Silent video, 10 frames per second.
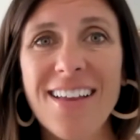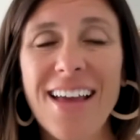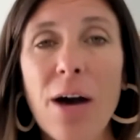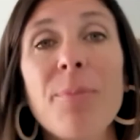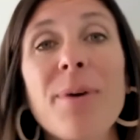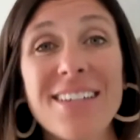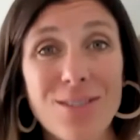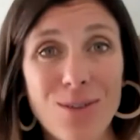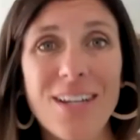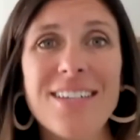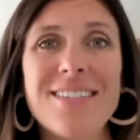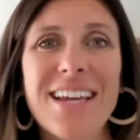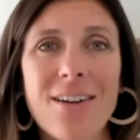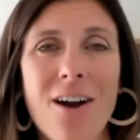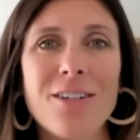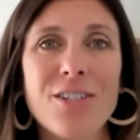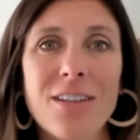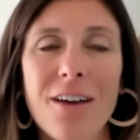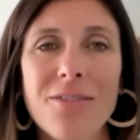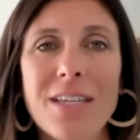helping students acknowledge and
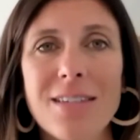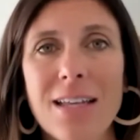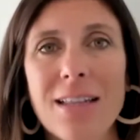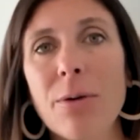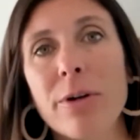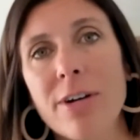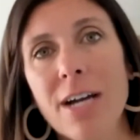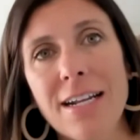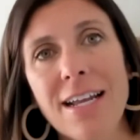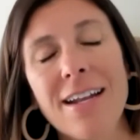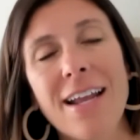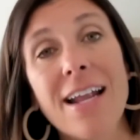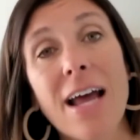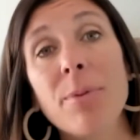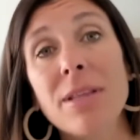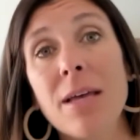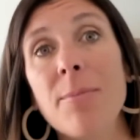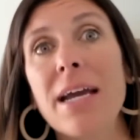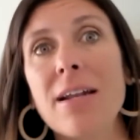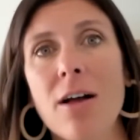love the skin they were created in, and helping them
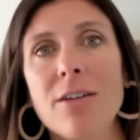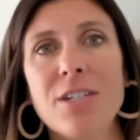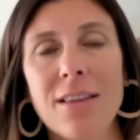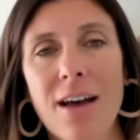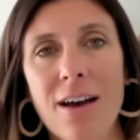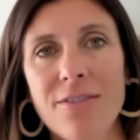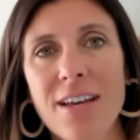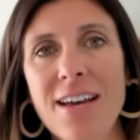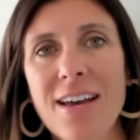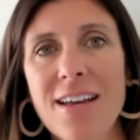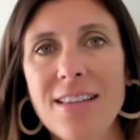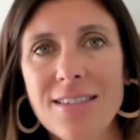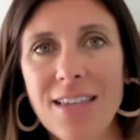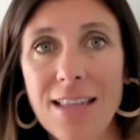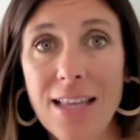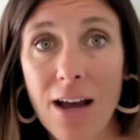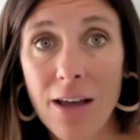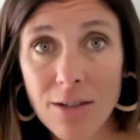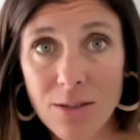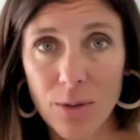acknowledge and love the skin that
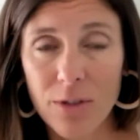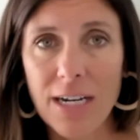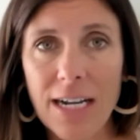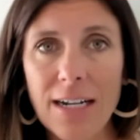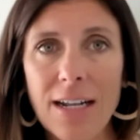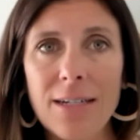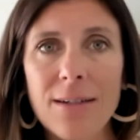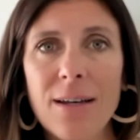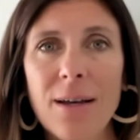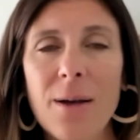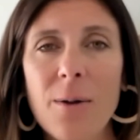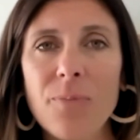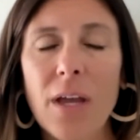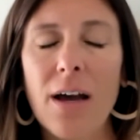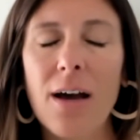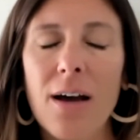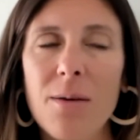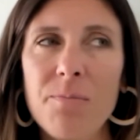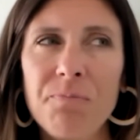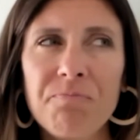others were created in.